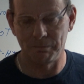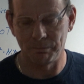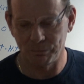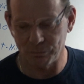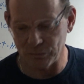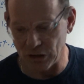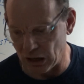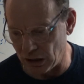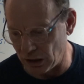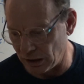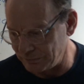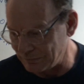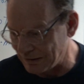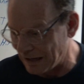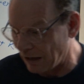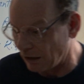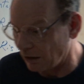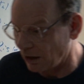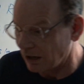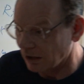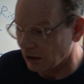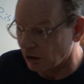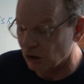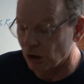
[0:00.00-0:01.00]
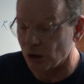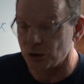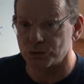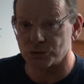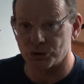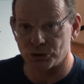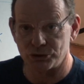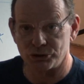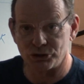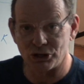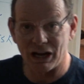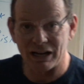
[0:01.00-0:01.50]
Now on
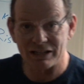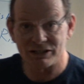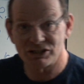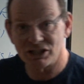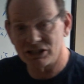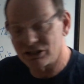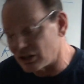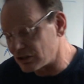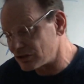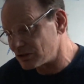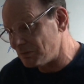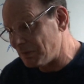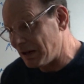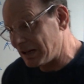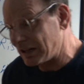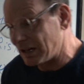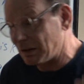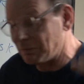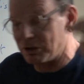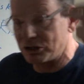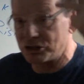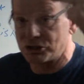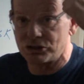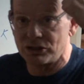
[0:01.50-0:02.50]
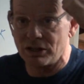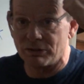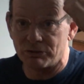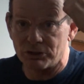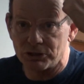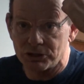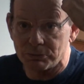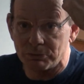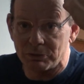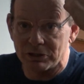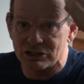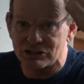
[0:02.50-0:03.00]
closer shots, it doesn't make that much
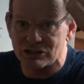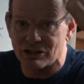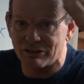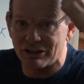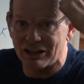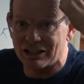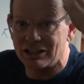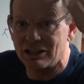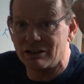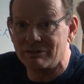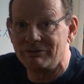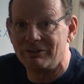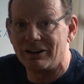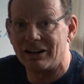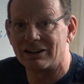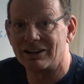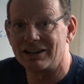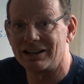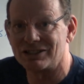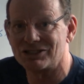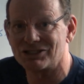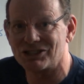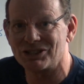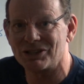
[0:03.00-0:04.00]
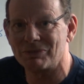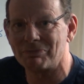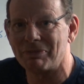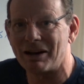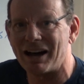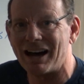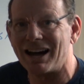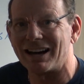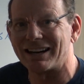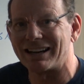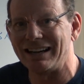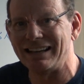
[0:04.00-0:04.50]
difference because I've got enough variance in the
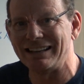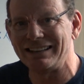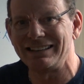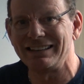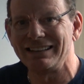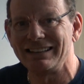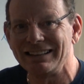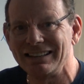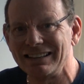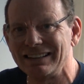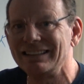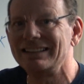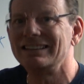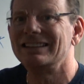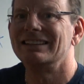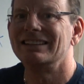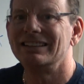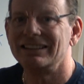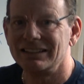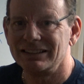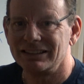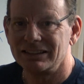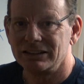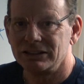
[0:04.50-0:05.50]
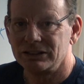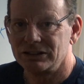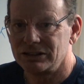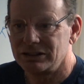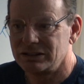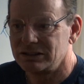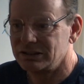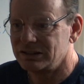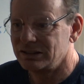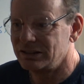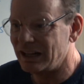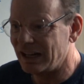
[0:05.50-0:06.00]
pocket
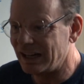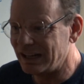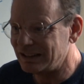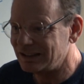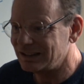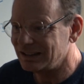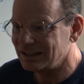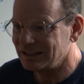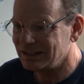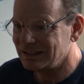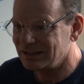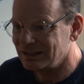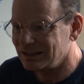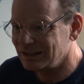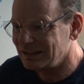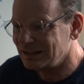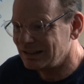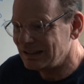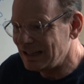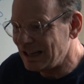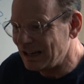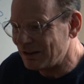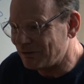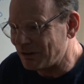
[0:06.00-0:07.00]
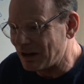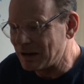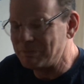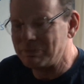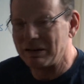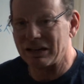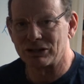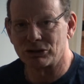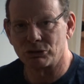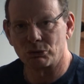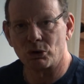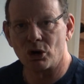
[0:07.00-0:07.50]
that if I
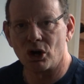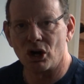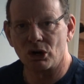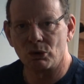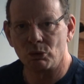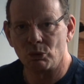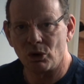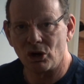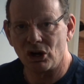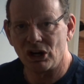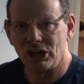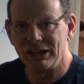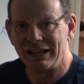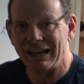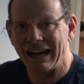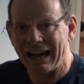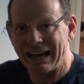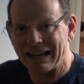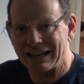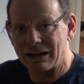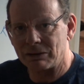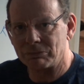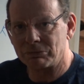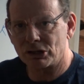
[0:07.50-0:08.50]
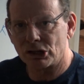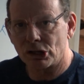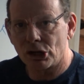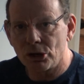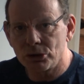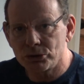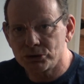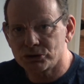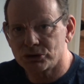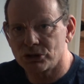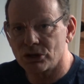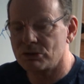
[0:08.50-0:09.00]
pick the wrong one and I'm
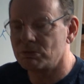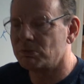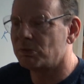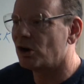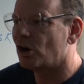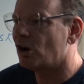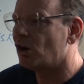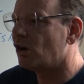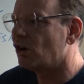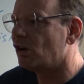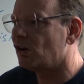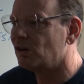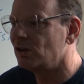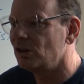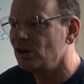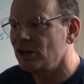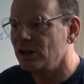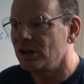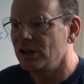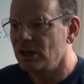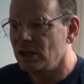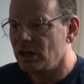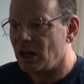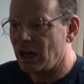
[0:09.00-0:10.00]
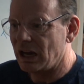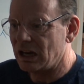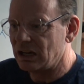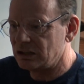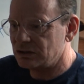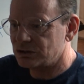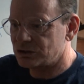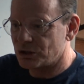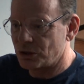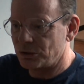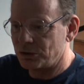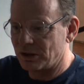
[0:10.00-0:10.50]
close to the ball,
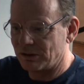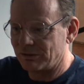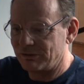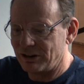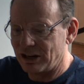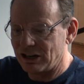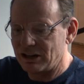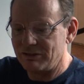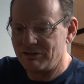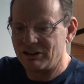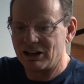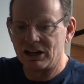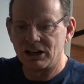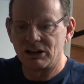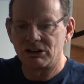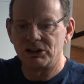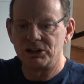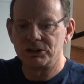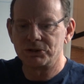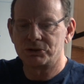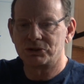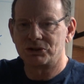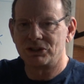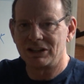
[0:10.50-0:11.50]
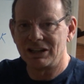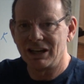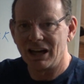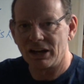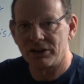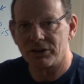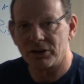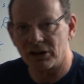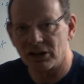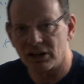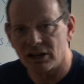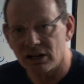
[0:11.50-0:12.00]
and so they're very, very close
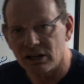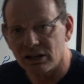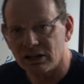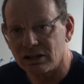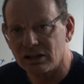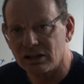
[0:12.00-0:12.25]
together,